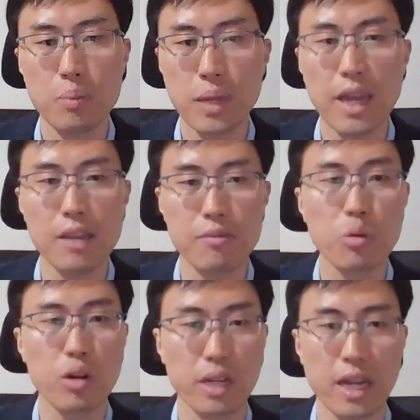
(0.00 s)
Behave
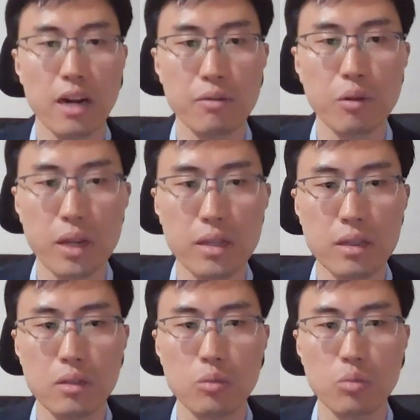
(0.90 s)
more carefully
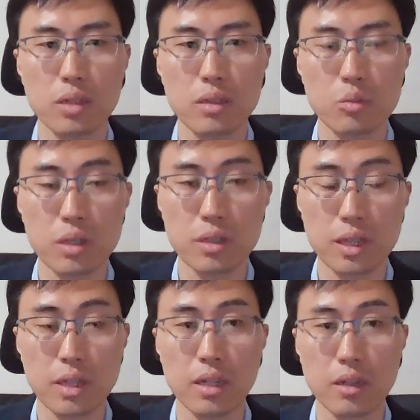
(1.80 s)
when
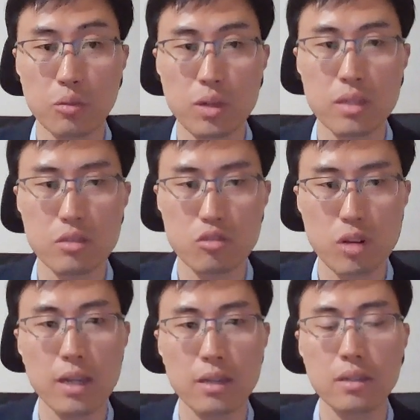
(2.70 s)
dealing with
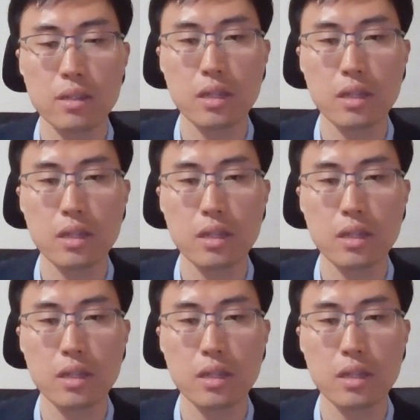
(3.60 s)
China.